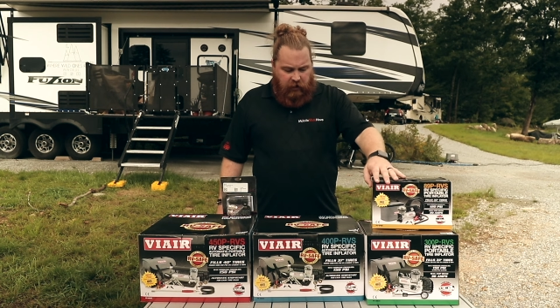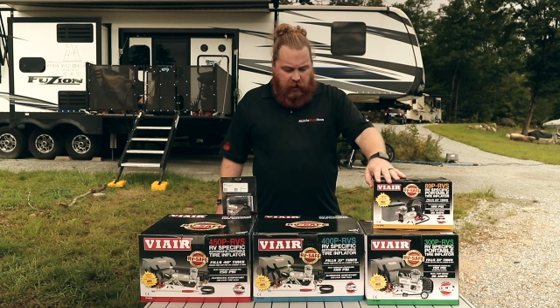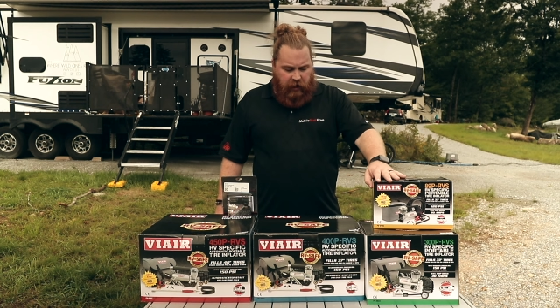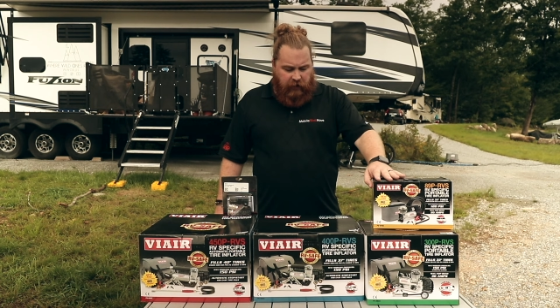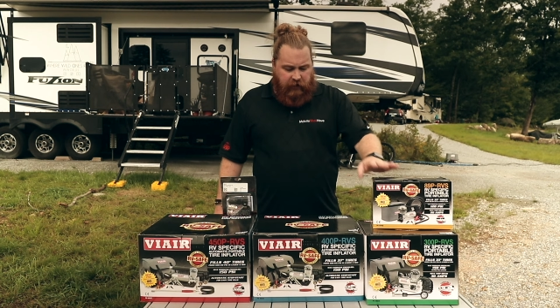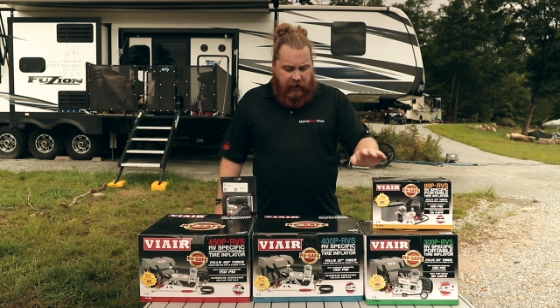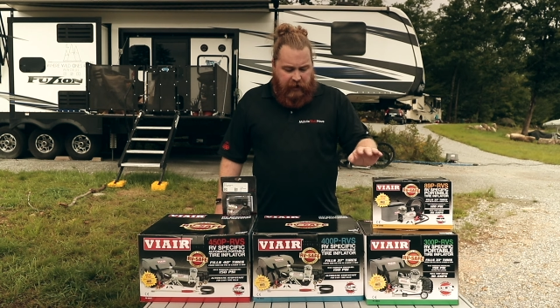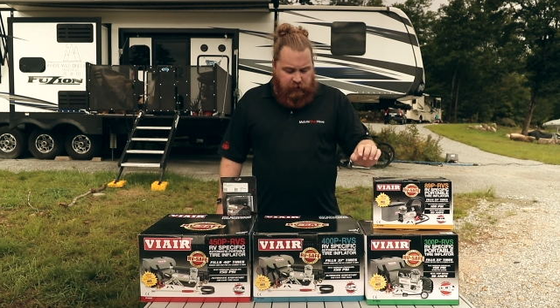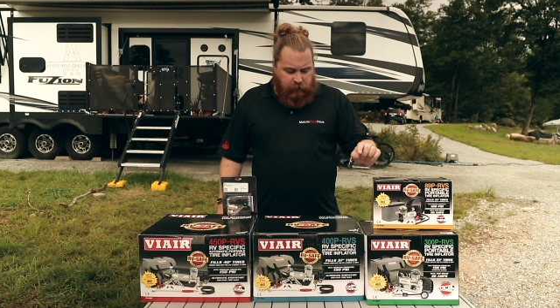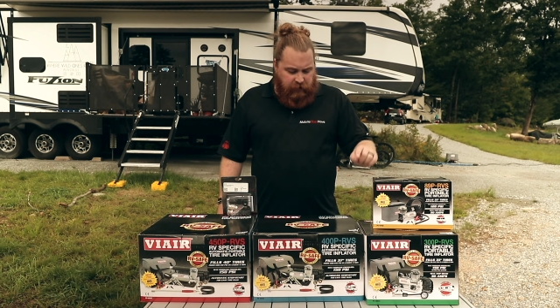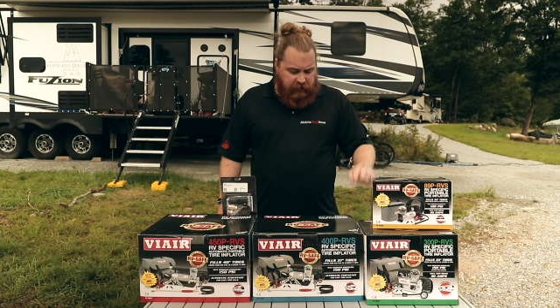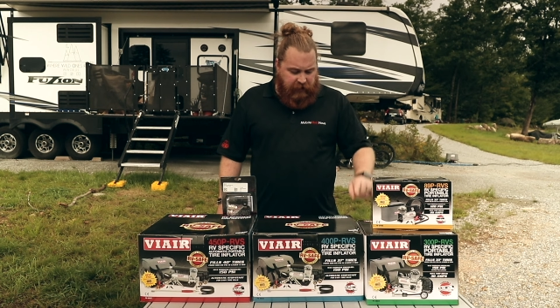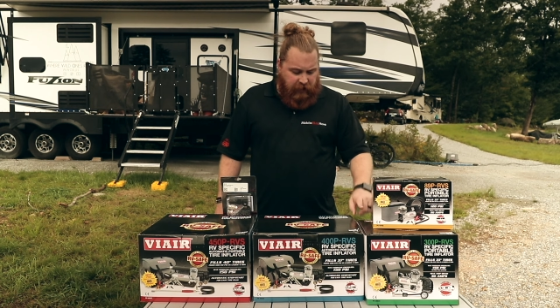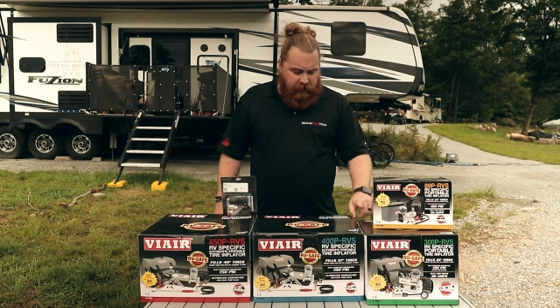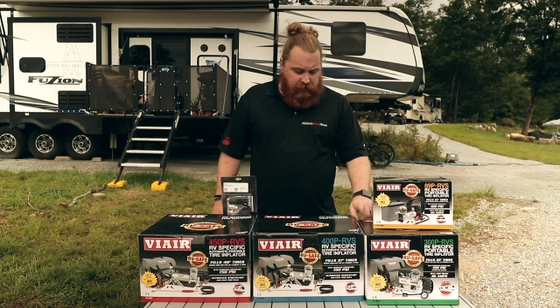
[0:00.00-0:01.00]
Uh, the next
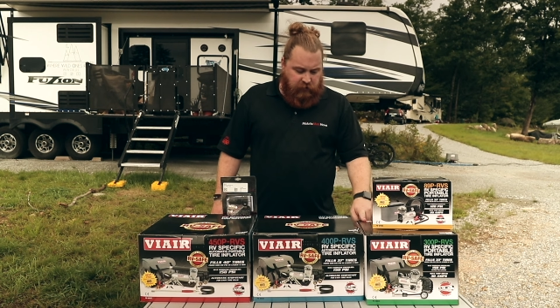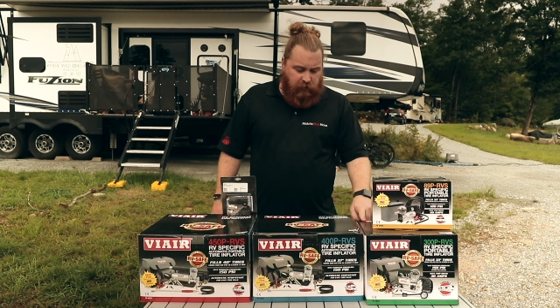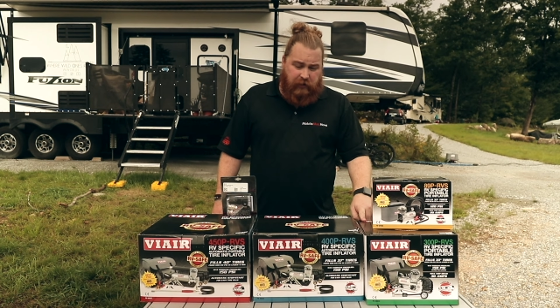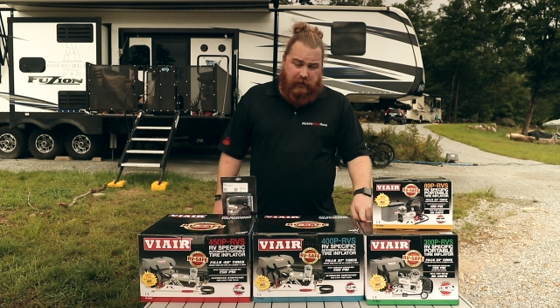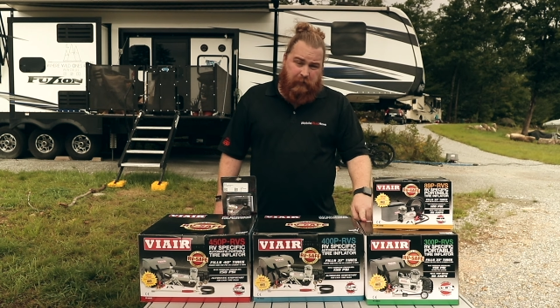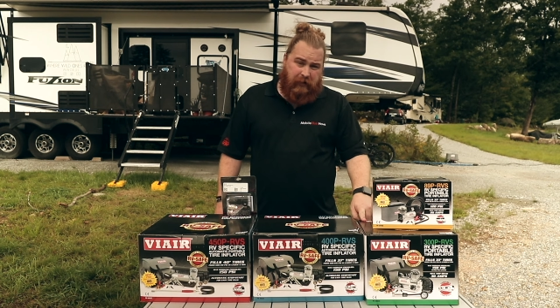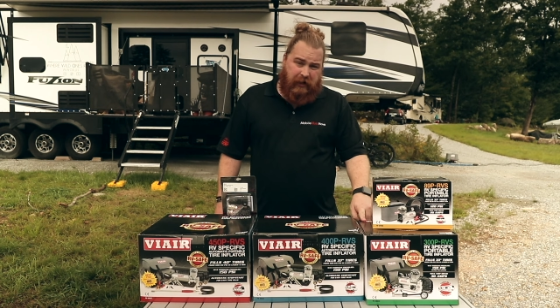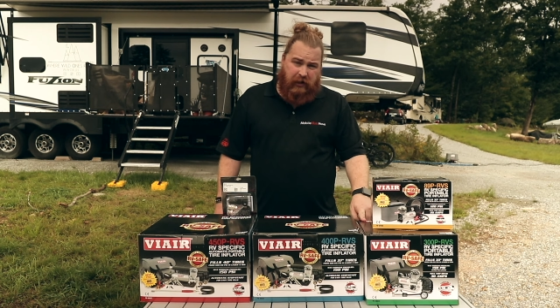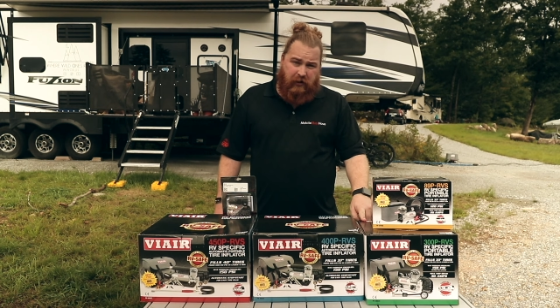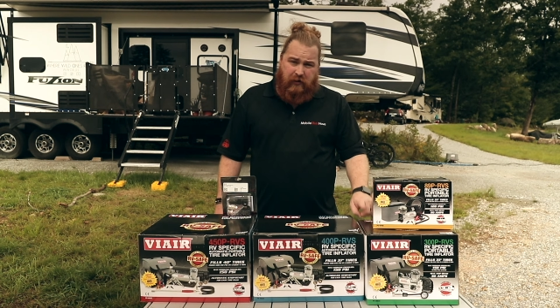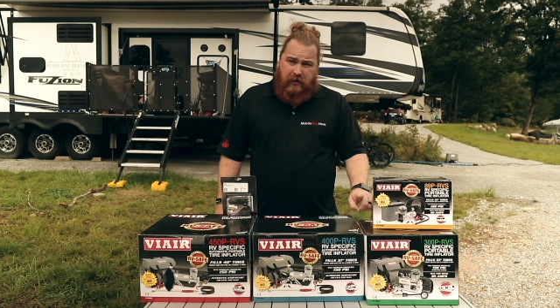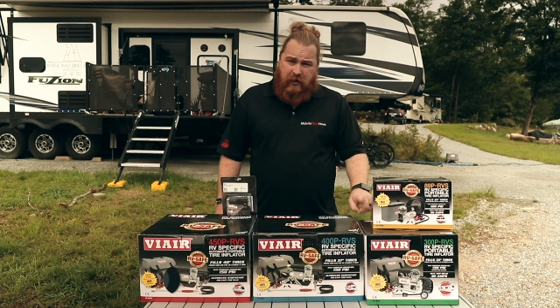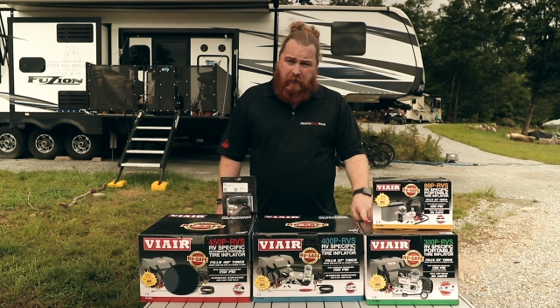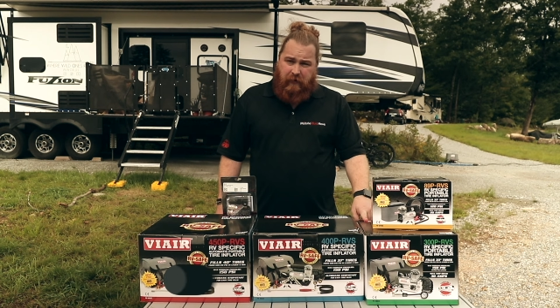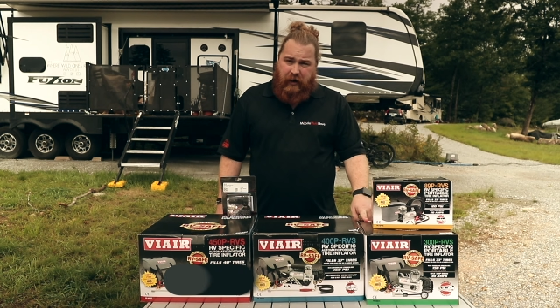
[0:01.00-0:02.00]
one down is going to be
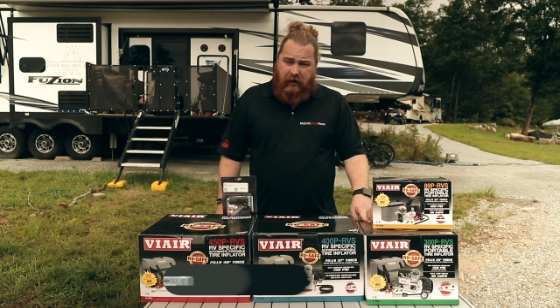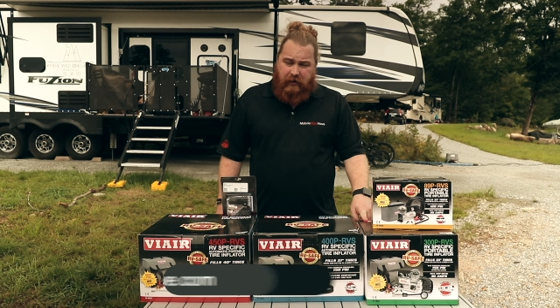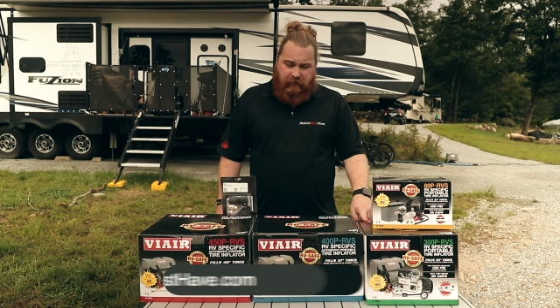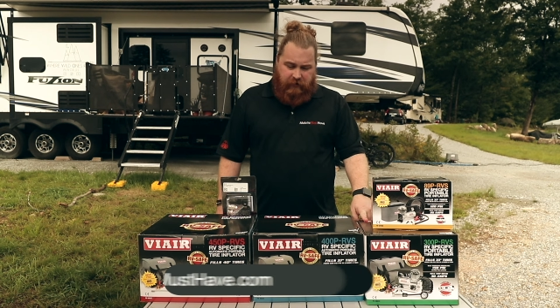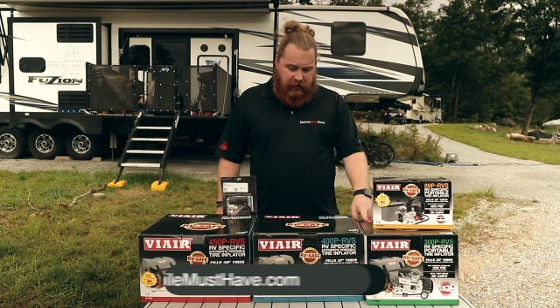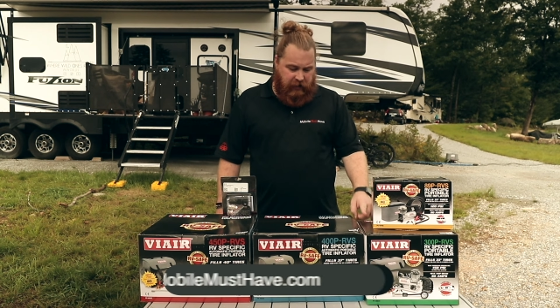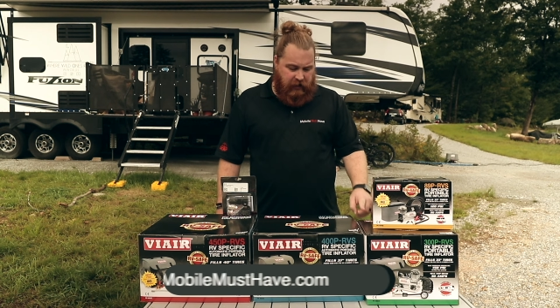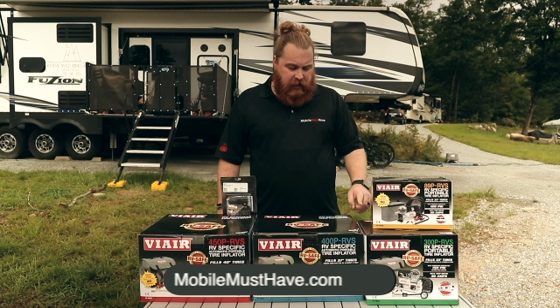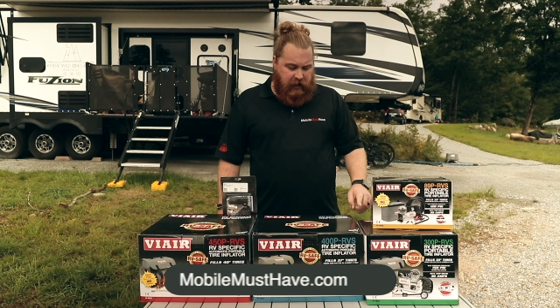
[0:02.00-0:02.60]
your 300.